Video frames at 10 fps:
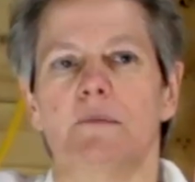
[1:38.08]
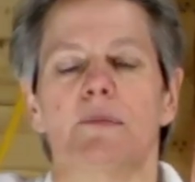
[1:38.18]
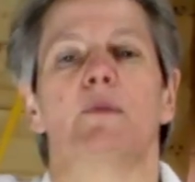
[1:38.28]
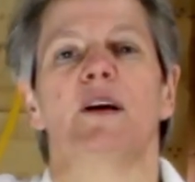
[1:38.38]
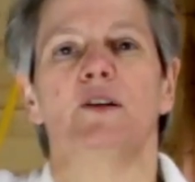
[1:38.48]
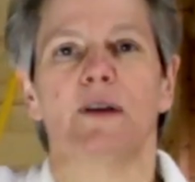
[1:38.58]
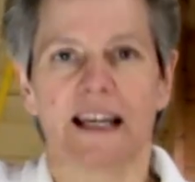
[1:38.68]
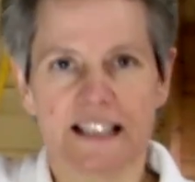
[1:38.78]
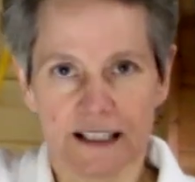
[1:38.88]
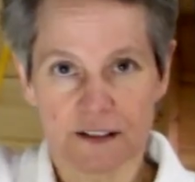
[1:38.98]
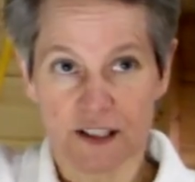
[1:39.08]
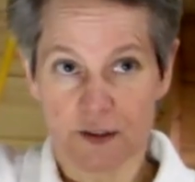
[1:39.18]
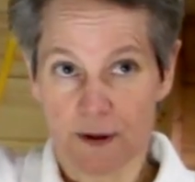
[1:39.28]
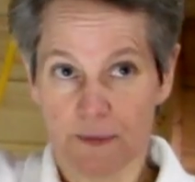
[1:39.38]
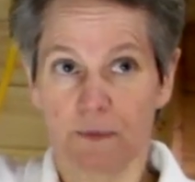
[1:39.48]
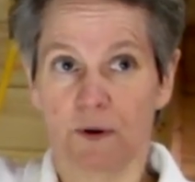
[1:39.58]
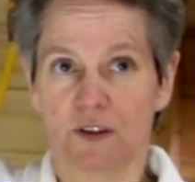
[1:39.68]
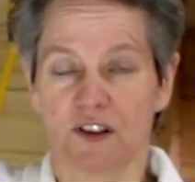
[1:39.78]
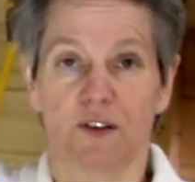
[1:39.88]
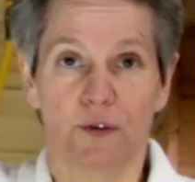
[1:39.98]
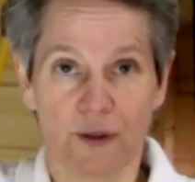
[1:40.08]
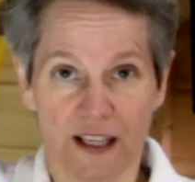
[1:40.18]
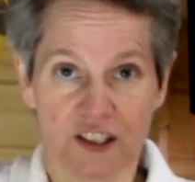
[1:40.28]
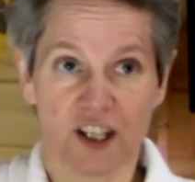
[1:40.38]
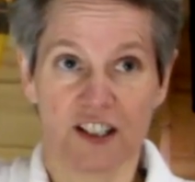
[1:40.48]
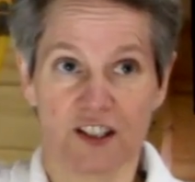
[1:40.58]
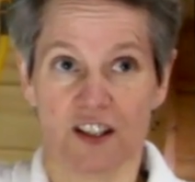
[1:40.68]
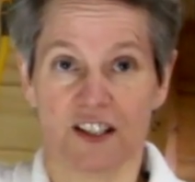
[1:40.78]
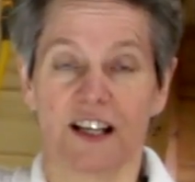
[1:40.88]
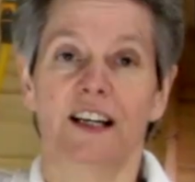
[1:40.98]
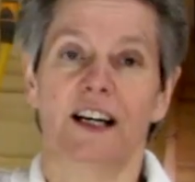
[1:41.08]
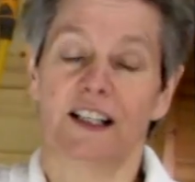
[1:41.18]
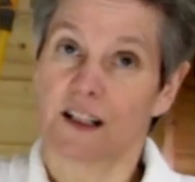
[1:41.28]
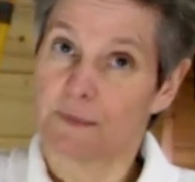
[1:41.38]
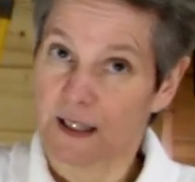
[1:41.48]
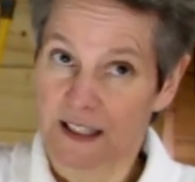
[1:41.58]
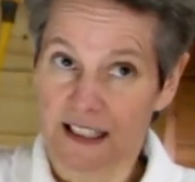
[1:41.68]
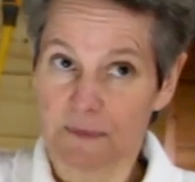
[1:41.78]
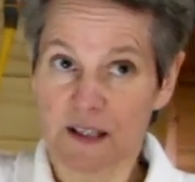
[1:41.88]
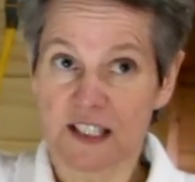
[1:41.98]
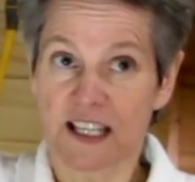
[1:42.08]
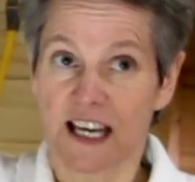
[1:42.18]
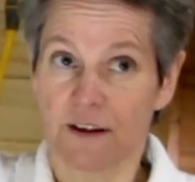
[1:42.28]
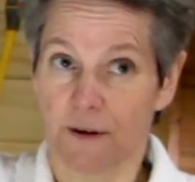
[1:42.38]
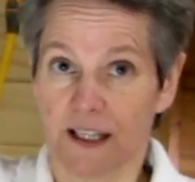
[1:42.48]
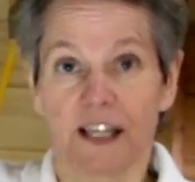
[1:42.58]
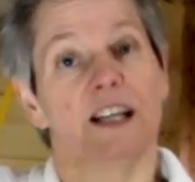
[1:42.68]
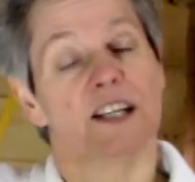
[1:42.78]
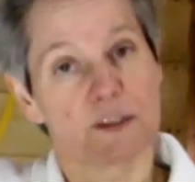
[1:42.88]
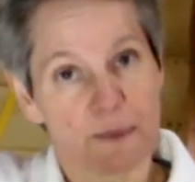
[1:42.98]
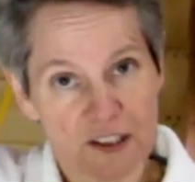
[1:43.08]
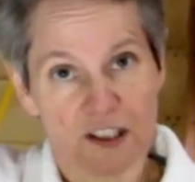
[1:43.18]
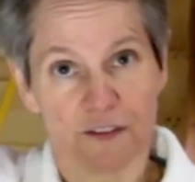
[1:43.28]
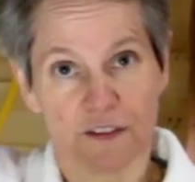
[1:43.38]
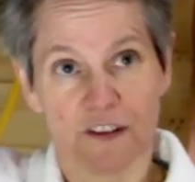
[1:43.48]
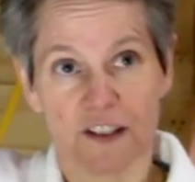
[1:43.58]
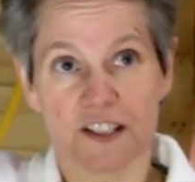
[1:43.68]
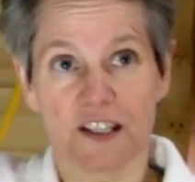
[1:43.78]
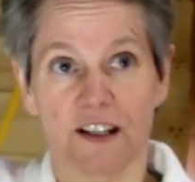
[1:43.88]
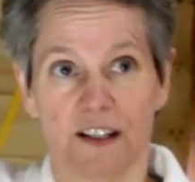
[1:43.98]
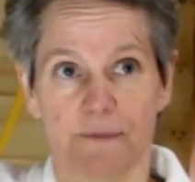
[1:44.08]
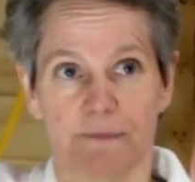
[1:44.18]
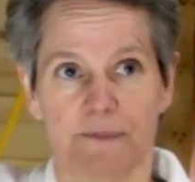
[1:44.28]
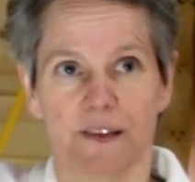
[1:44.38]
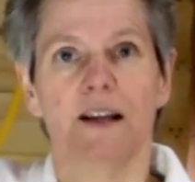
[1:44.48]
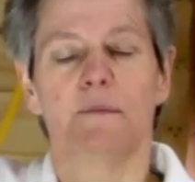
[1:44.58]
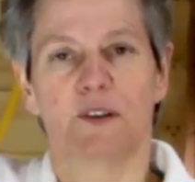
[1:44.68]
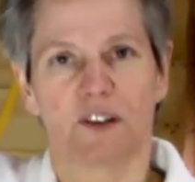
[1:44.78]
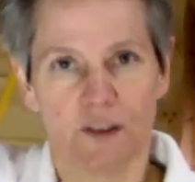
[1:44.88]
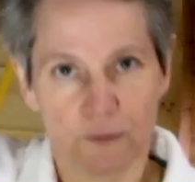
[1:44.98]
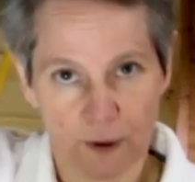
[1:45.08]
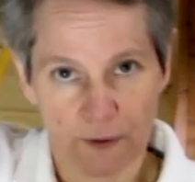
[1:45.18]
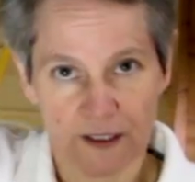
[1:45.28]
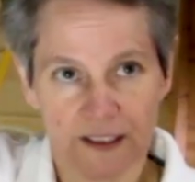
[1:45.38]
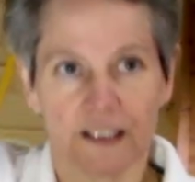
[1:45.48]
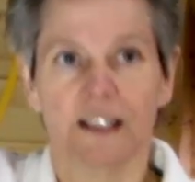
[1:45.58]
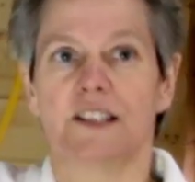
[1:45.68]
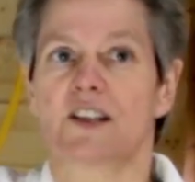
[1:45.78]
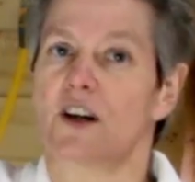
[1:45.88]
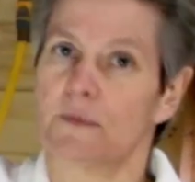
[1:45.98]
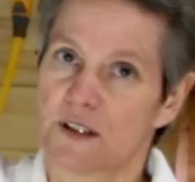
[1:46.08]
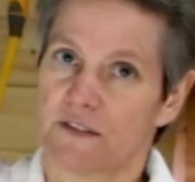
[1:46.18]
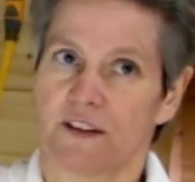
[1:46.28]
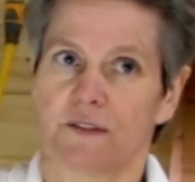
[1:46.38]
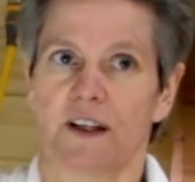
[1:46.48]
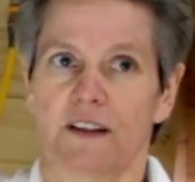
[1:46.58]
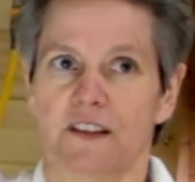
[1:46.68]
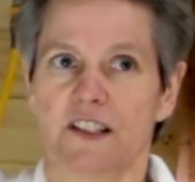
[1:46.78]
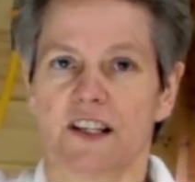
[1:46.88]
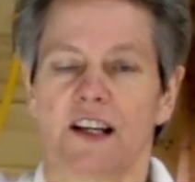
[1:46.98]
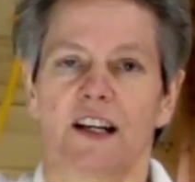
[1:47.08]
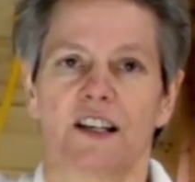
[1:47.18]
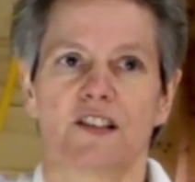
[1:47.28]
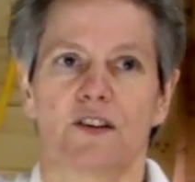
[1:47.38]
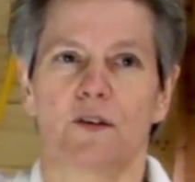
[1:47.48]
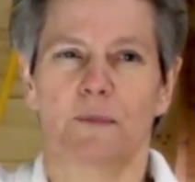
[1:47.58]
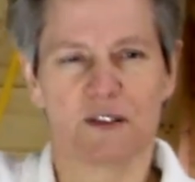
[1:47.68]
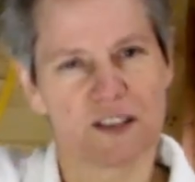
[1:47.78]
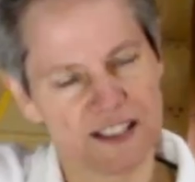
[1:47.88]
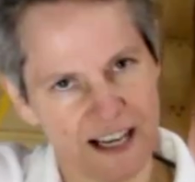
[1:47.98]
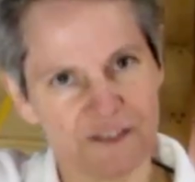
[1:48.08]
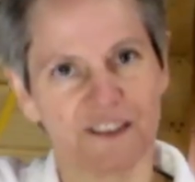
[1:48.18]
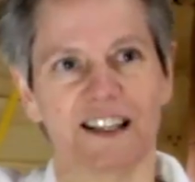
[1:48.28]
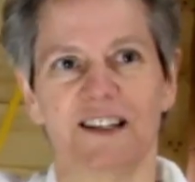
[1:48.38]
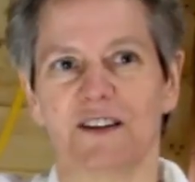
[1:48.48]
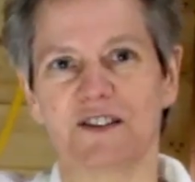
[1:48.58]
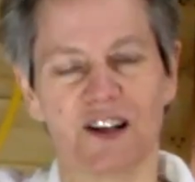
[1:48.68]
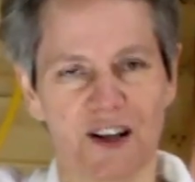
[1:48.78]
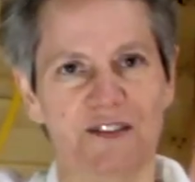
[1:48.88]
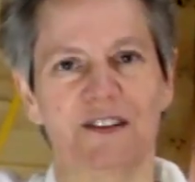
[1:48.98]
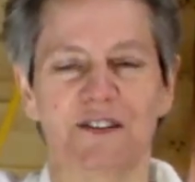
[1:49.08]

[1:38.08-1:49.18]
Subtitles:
But when you get out into open water, all that changes and it can be a little bit scary, especially for the first time. But don't worry, it's common to feel nervous, and so you're most definitely not alone in